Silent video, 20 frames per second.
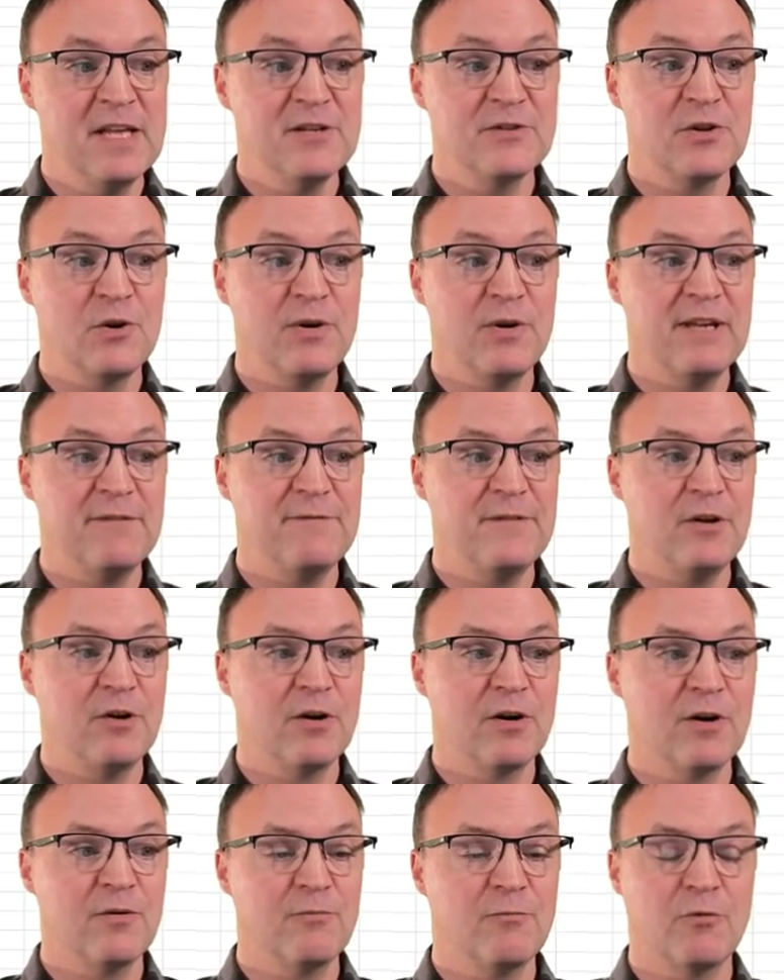So if
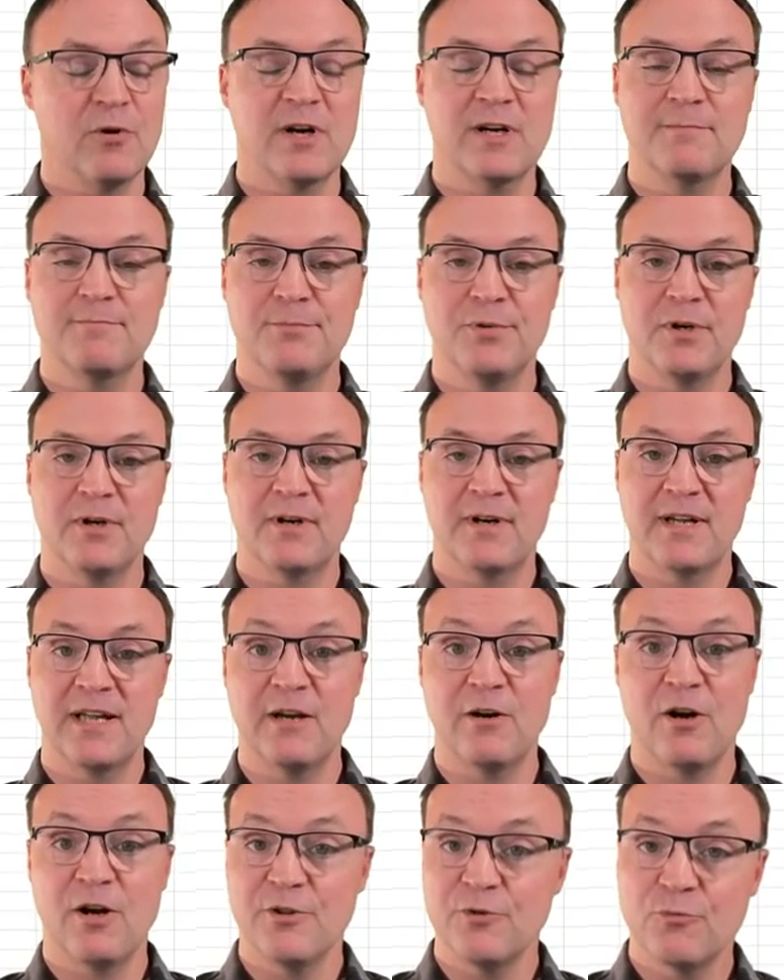your workbook
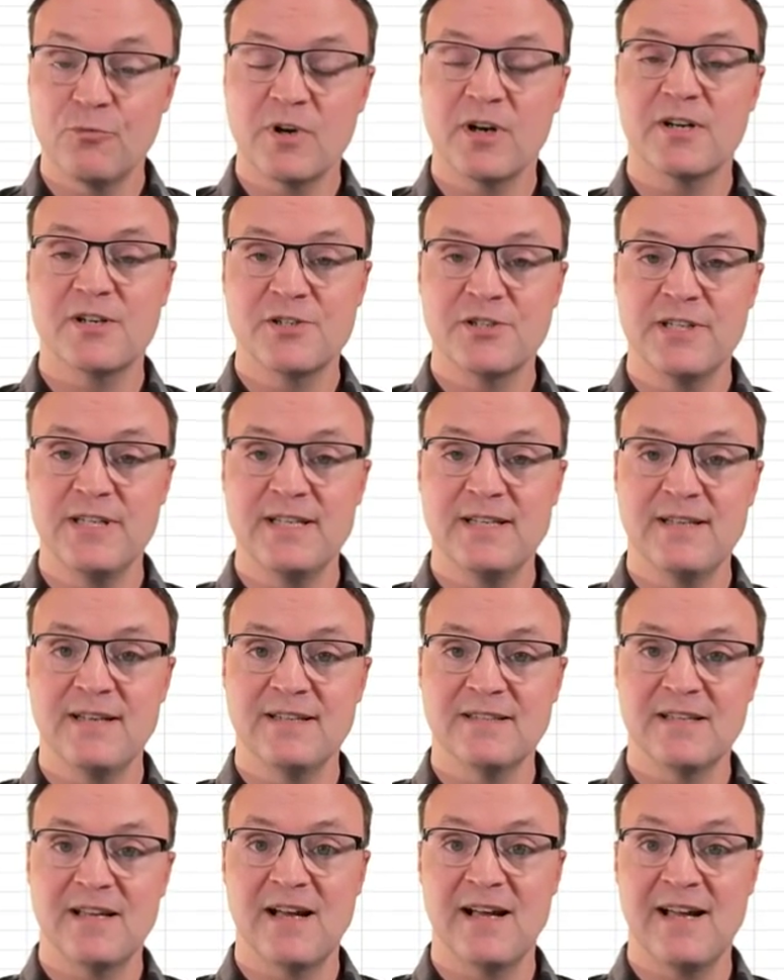and all the
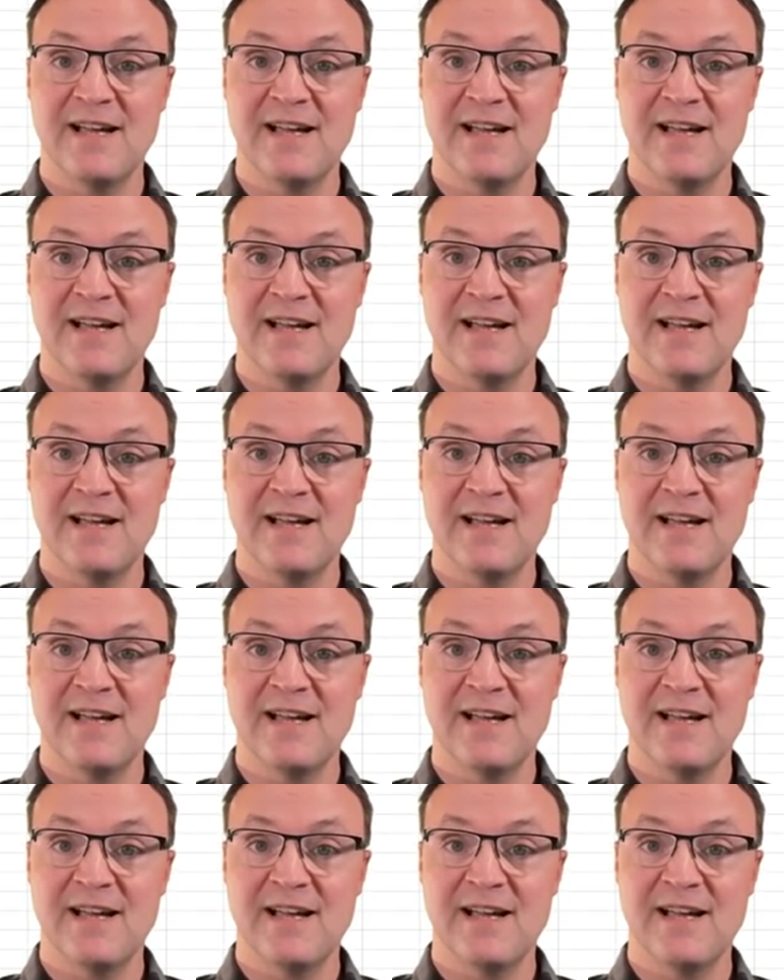worksheets